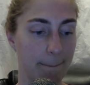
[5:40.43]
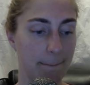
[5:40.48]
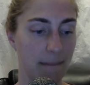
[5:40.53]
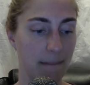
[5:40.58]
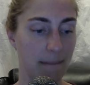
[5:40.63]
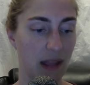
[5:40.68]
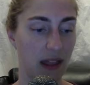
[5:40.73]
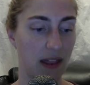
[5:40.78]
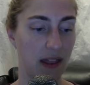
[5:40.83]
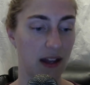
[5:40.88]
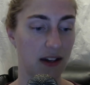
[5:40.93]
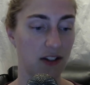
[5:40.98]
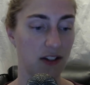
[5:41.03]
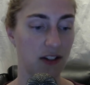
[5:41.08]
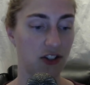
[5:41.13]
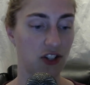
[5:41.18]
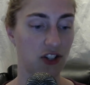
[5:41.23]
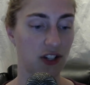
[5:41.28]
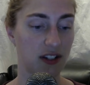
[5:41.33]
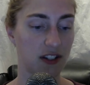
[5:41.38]
Then,
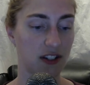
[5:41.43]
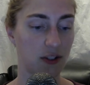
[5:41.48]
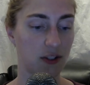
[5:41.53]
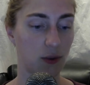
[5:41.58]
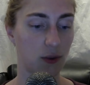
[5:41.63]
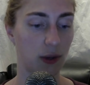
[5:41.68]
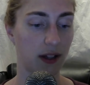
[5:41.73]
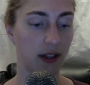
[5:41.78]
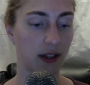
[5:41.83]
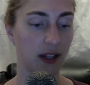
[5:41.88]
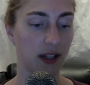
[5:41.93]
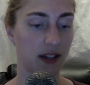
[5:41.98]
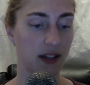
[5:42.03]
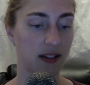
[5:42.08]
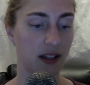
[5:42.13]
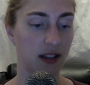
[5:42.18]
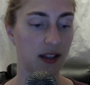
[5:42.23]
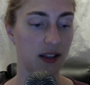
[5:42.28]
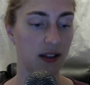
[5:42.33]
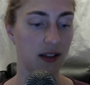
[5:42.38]
just as quickly as
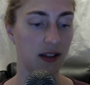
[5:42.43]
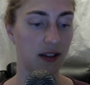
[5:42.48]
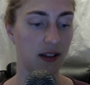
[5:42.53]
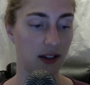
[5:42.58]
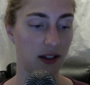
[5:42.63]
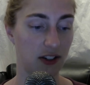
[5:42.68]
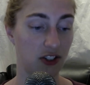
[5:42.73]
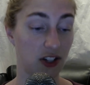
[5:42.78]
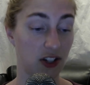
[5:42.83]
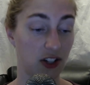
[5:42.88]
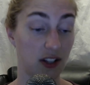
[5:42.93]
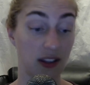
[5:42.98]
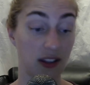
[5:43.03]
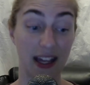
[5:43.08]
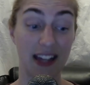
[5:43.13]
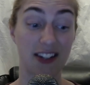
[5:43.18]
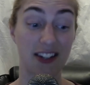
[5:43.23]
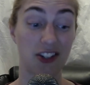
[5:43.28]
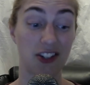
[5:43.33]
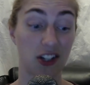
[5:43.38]
he ju
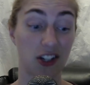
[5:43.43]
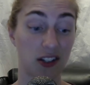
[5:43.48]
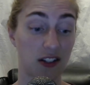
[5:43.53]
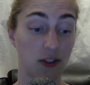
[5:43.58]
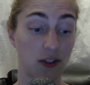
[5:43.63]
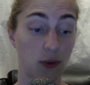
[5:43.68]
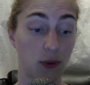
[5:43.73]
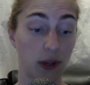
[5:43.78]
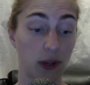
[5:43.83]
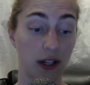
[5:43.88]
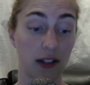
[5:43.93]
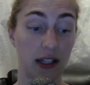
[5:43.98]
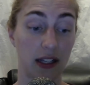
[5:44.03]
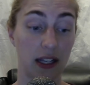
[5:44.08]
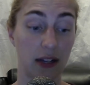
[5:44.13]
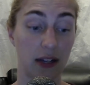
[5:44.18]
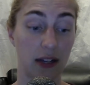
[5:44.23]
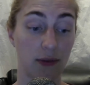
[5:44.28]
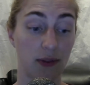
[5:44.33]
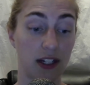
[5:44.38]
then just as quickly
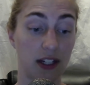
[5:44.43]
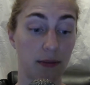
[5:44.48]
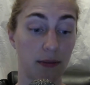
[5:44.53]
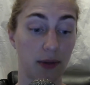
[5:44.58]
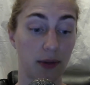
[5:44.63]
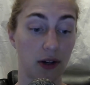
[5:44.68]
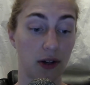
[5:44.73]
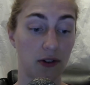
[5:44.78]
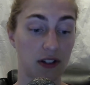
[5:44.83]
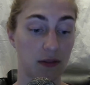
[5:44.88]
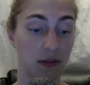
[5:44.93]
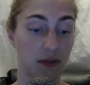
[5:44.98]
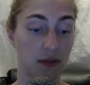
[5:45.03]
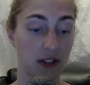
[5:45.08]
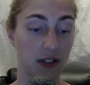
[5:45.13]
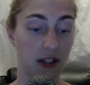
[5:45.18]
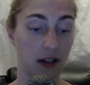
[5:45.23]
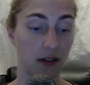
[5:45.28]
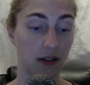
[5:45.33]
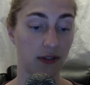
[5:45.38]
he recomposed
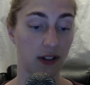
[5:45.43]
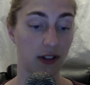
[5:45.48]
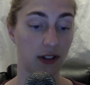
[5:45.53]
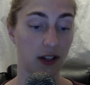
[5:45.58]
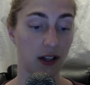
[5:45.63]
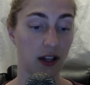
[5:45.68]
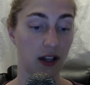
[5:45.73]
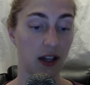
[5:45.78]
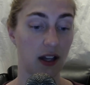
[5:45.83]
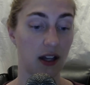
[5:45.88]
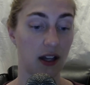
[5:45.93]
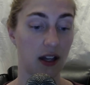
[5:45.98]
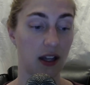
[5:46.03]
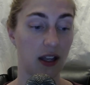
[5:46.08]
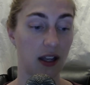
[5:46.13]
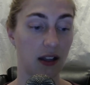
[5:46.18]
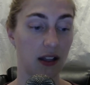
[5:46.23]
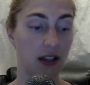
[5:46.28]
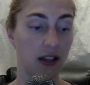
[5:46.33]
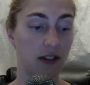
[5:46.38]
himself.
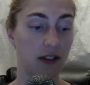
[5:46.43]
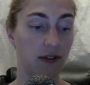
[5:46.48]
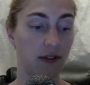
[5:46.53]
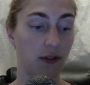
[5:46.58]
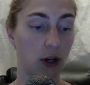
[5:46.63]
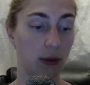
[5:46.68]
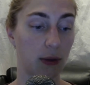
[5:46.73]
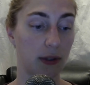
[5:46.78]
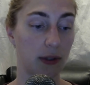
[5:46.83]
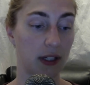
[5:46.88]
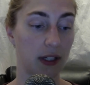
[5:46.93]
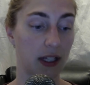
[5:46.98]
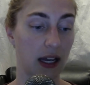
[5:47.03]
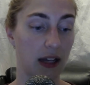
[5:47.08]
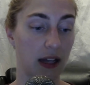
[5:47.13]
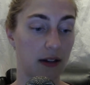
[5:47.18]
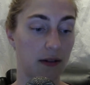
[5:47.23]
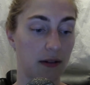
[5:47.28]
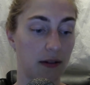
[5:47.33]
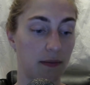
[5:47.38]
He leaned forward
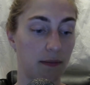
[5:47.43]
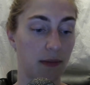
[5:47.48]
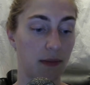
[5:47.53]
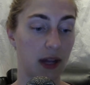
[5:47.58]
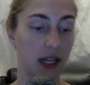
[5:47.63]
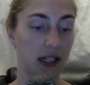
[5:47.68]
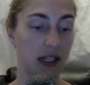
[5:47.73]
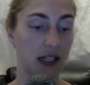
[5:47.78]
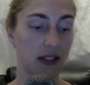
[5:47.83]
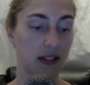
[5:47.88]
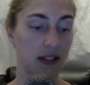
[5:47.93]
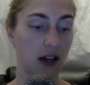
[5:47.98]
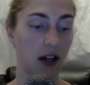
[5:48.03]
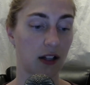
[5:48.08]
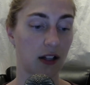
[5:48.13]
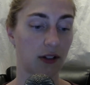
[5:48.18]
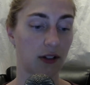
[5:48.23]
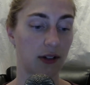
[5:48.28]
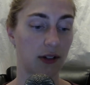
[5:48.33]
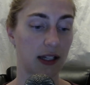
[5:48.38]
again, menace
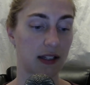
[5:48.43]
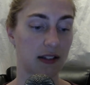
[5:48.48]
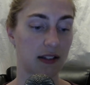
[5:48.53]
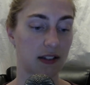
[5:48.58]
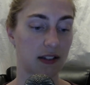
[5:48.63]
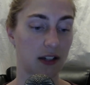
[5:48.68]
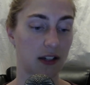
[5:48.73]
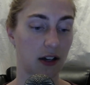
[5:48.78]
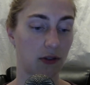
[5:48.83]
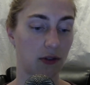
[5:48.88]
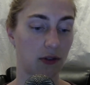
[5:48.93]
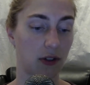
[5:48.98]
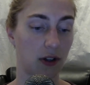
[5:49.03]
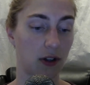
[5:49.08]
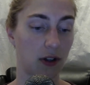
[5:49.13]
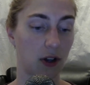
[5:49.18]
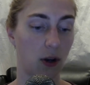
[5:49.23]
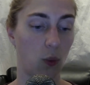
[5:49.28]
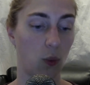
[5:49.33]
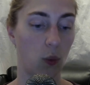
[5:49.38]
coloring his tone.
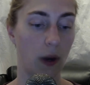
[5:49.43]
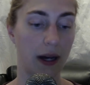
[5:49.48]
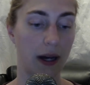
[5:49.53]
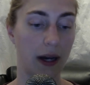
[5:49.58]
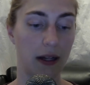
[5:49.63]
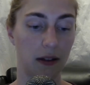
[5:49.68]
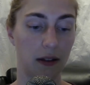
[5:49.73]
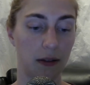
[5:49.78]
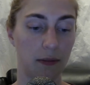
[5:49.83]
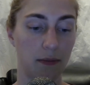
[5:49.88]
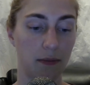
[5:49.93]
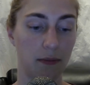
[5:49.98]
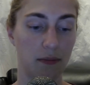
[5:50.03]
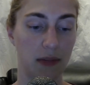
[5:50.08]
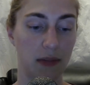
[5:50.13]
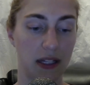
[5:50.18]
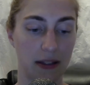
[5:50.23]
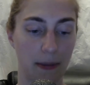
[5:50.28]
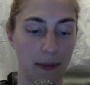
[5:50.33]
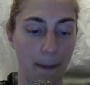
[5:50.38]
Well,
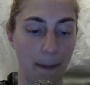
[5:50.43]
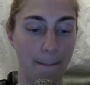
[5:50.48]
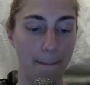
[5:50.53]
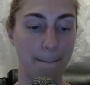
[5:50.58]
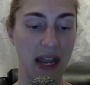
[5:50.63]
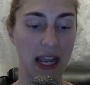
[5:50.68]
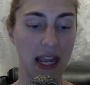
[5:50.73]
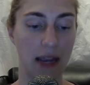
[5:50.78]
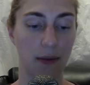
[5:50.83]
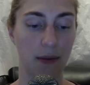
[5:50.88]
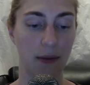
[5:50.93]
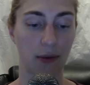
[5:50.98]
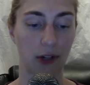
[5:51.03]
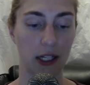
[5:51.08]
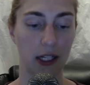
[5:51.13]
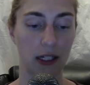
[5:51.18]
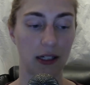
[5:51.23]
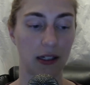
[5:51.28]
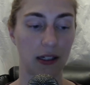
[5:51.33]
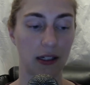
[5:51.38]
Miss
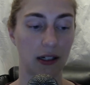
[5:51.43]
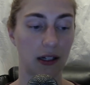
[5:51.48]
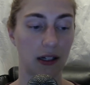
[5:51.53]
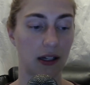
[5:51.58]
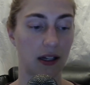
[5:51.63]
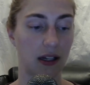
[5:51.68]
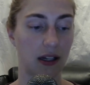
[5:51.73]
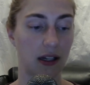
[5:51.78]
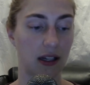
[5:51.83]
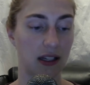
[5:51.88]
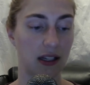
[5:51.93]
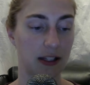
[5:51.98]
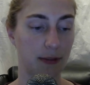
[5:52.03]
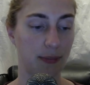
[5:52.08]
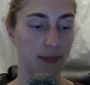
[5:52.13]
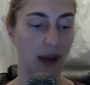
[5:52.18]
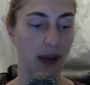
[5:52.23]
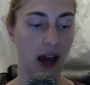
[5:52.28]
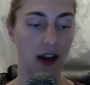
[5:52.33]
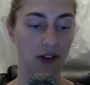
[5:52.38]
Mabry, he
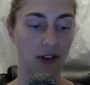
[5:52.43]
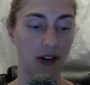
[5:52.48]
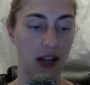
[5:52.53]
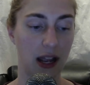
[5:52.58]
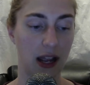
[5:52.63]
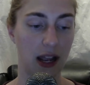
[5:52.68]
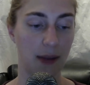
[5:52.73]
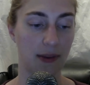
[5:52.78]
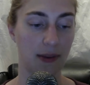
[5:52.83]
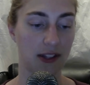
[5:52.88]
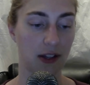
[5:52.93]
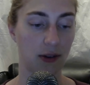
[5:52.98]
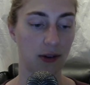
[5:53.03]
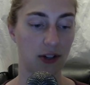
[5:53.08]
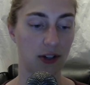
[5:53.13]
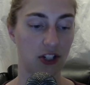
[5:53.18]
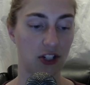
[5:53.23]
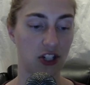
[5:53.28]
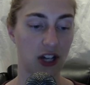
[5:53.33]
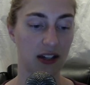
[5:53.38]
spat her name as though
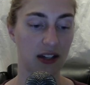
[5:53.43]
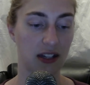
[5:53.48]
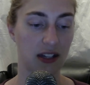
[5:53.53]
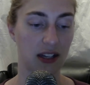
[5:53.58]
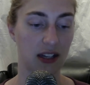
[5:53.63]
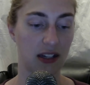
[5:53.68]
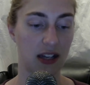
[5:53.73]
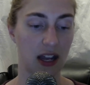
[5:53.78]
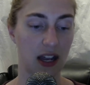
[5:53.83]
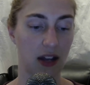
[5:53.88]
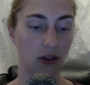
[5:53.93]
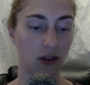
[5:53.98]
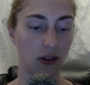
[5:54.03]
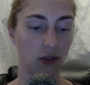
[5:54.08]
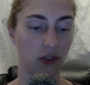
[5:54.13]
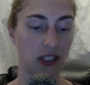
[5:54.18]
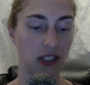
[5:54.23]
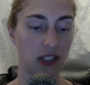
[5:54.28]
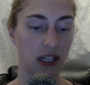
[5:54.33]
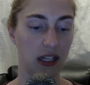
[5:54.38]
ejecting
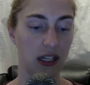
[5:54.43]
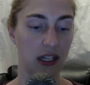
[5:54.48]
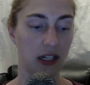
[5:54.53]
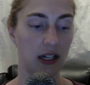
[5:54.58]
day-old tea.